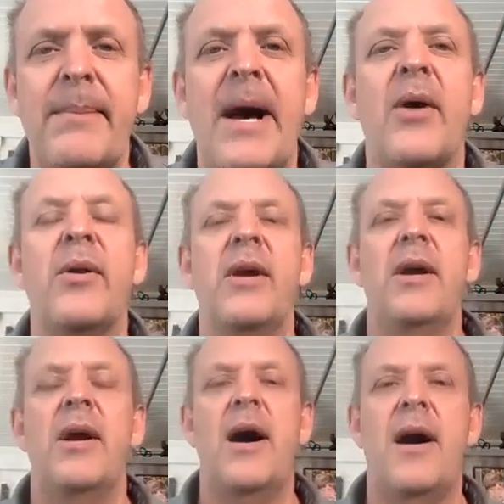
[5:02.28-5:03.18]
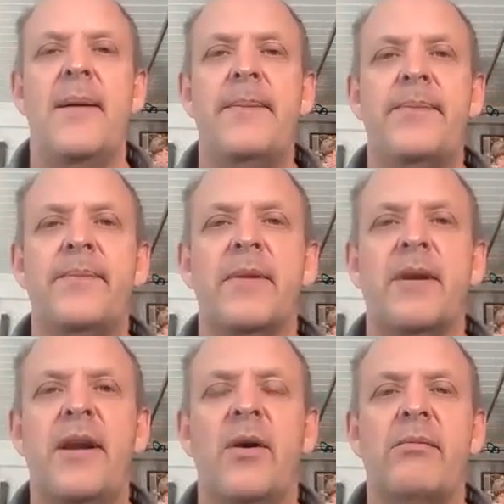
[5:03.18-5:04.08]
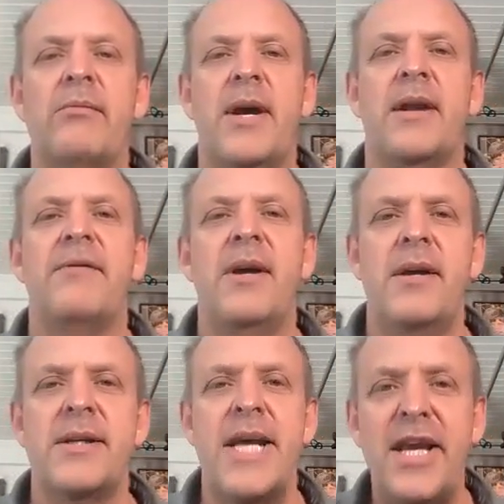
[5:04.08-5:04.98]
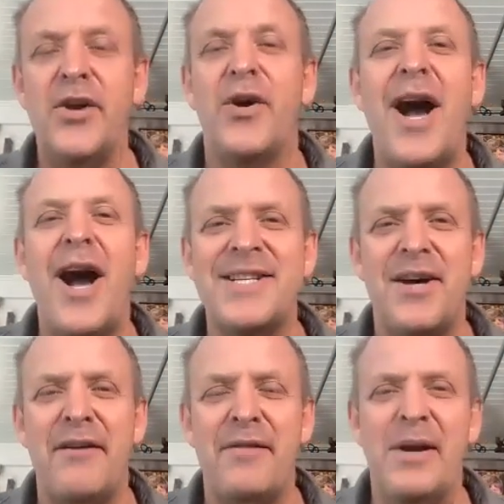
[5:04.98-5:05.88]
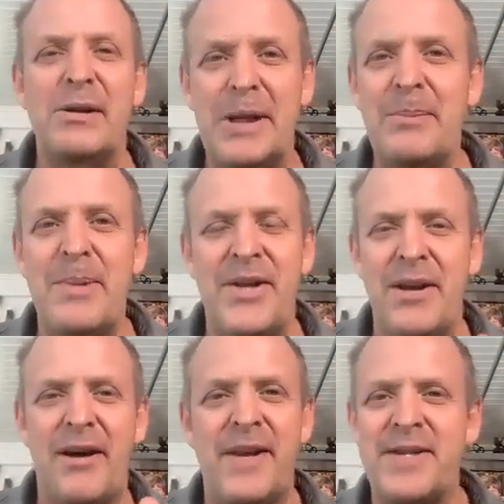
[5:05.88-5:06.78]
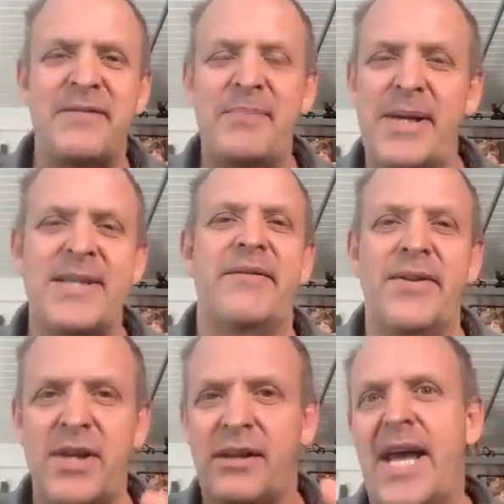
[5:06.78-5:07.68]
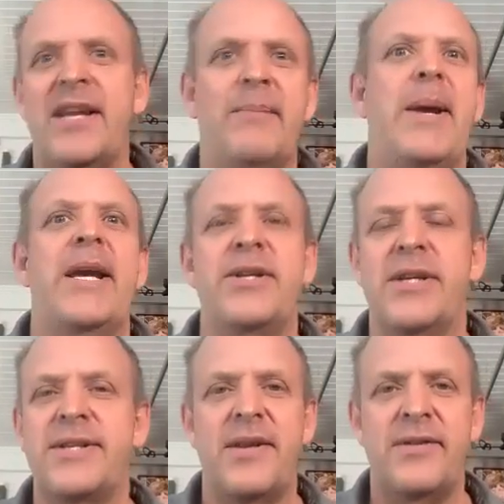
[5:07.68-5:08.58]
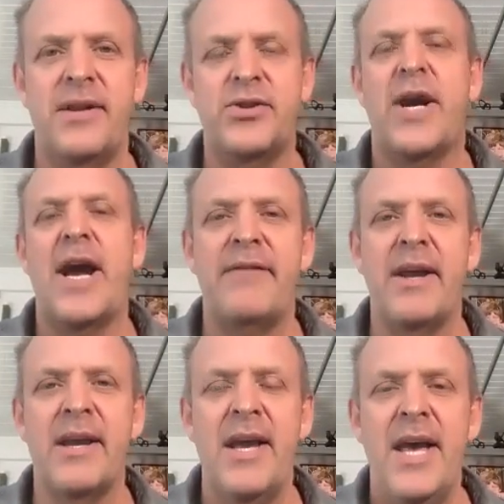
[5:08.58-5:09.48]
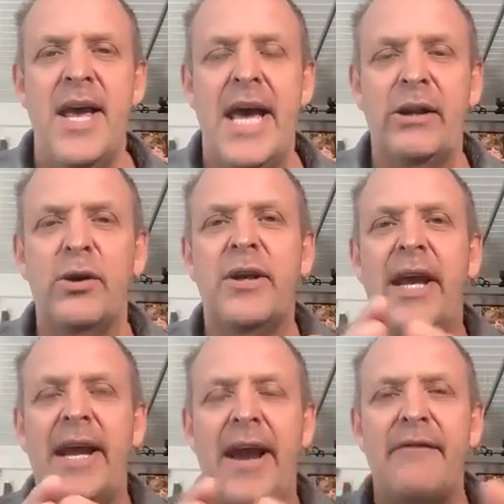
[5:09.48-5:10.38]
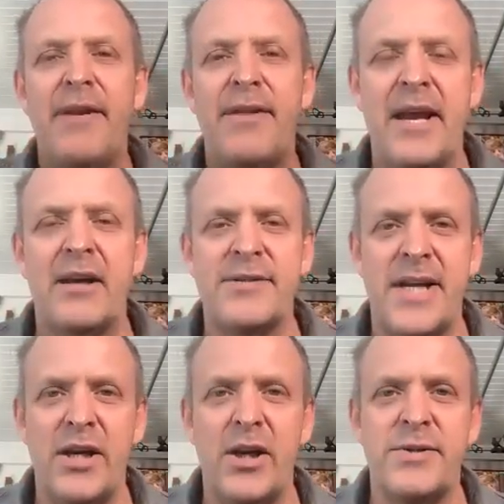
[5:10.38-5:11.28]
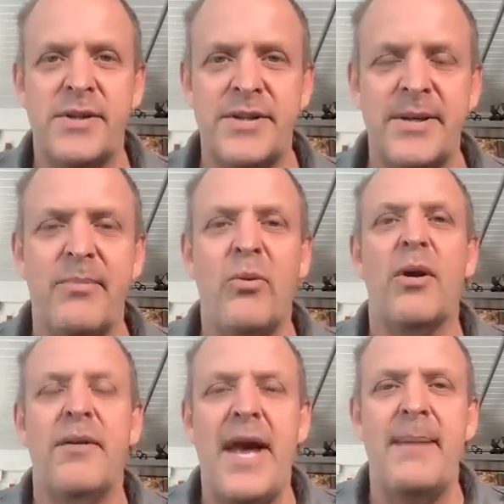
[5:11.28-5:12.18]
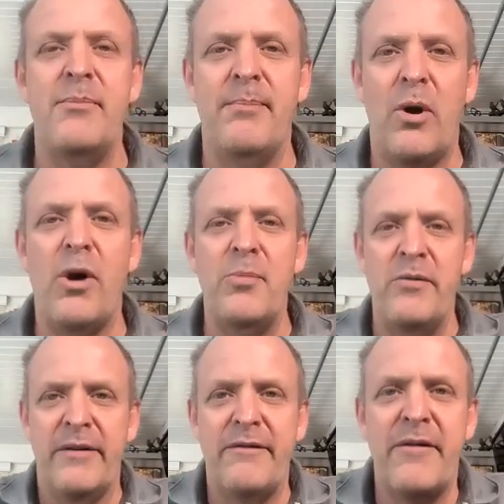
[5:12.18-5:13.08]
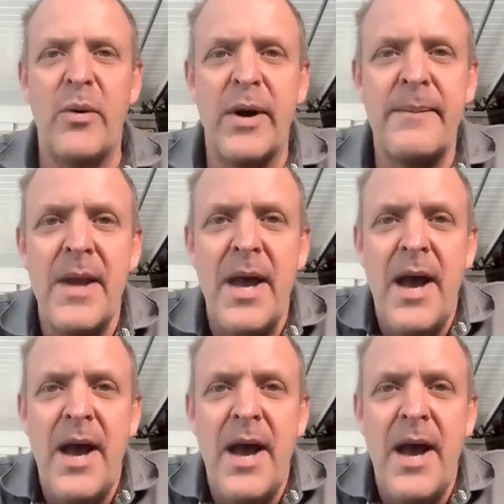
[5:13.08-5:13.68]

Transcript: about, kind of taking your eyes off a little bit the offensive piece of it, the landing pages and the traffic, and looking at everything else that goes to support that ball moving forward.